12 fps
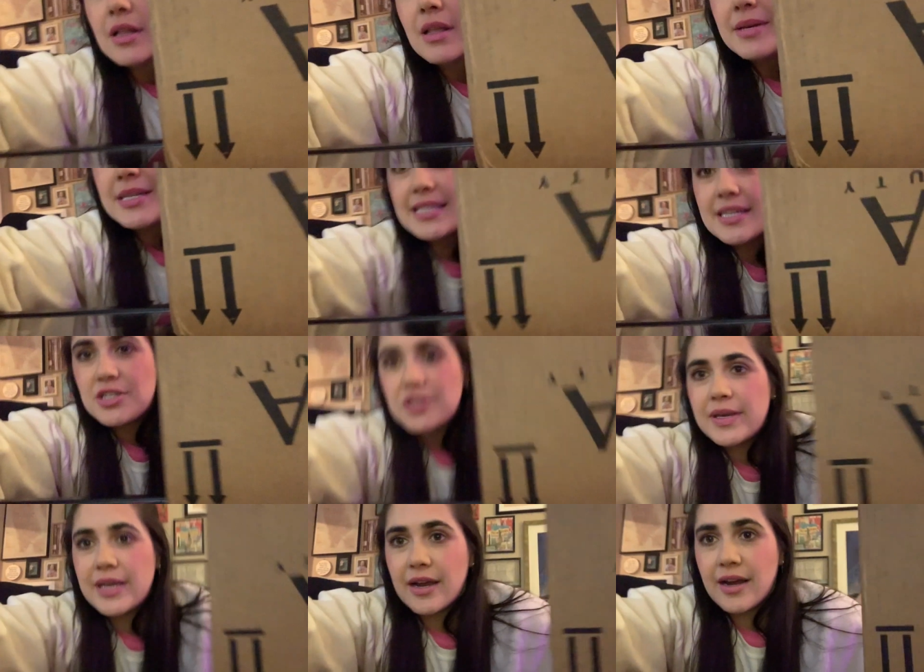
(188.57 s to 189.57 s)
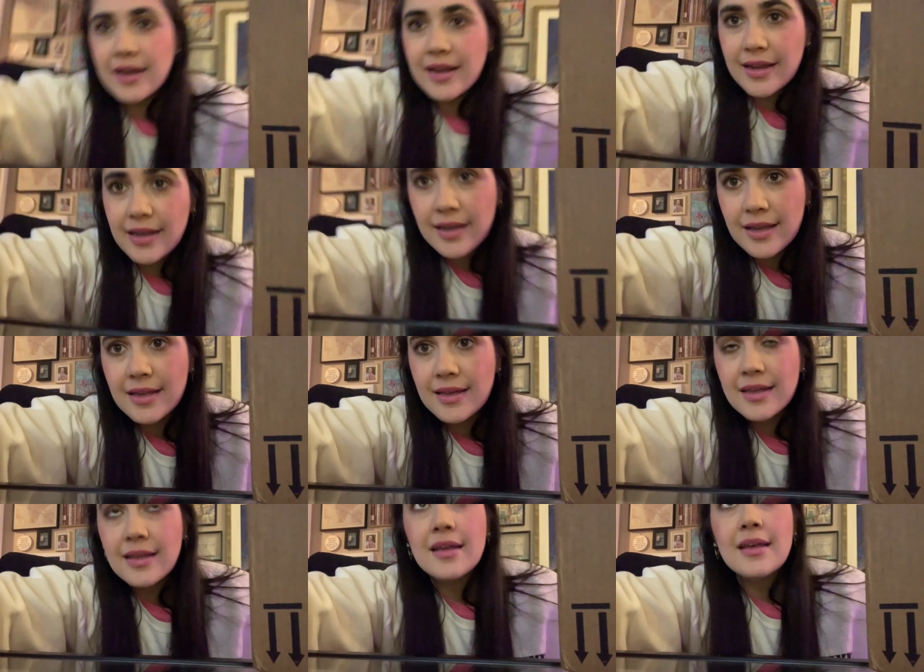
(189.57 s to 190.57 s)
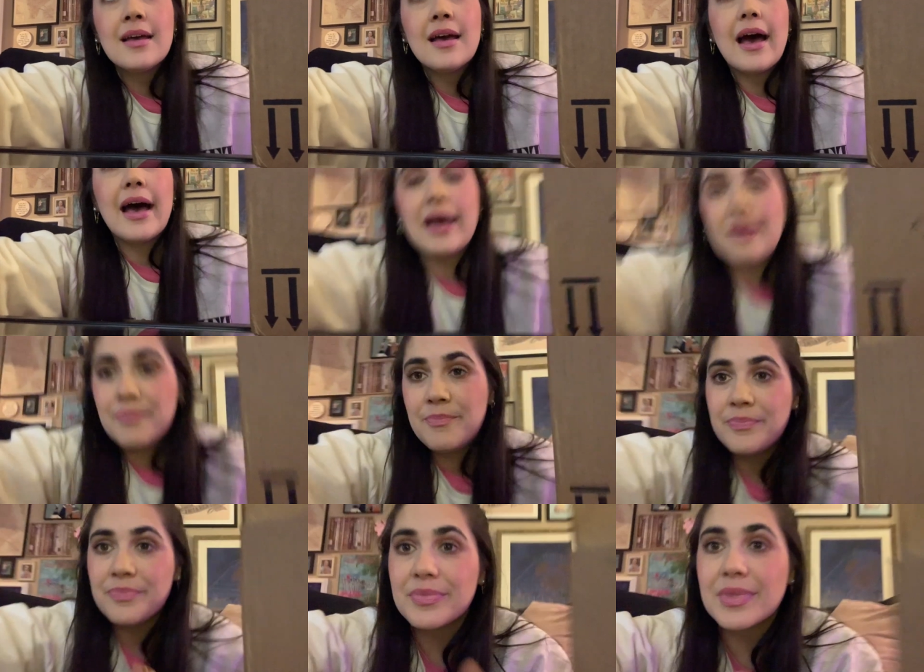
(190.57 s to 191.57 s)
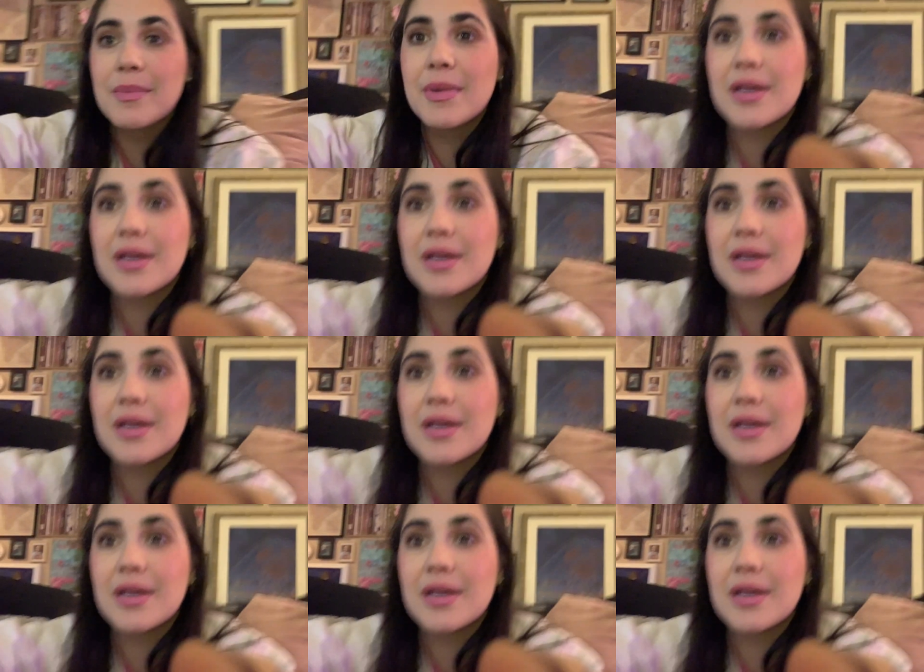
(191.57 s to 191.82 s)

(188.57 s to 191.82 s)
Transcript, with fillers: let me sit you here. Um, let me